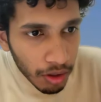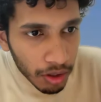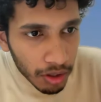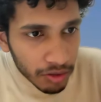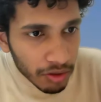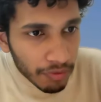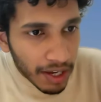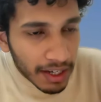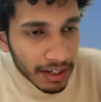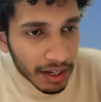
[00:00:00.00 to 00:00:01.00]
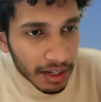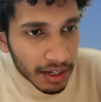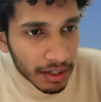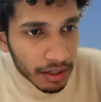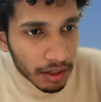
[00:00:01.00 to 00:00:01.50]
is a valid
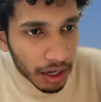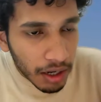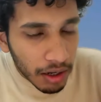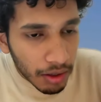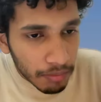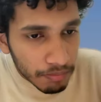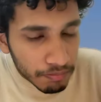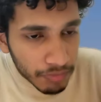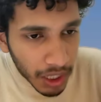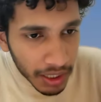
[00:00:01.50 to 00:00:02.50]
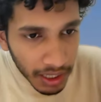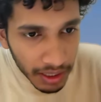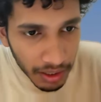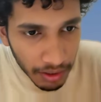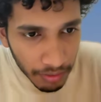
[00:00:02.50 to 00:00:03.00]

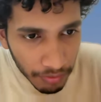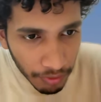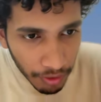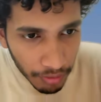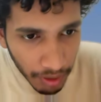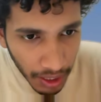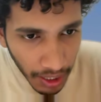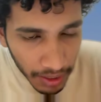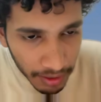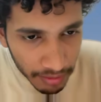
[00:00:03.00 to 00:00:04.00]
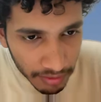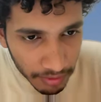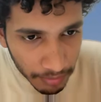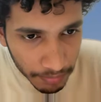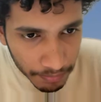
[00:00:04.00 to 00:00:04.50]
contender for LIS.
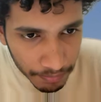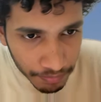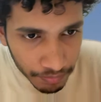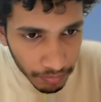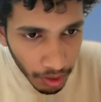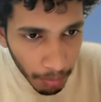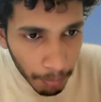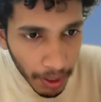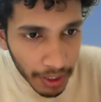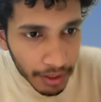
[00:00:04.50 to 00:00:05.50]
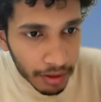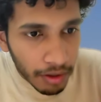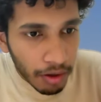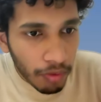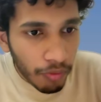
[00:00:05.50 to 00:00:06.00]
But
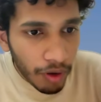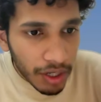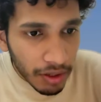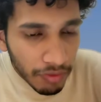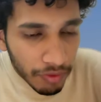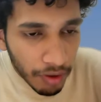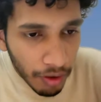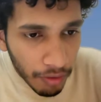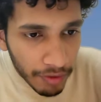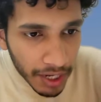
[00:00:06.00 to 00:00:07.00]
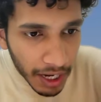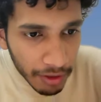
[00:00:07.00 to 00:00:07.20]
what if we had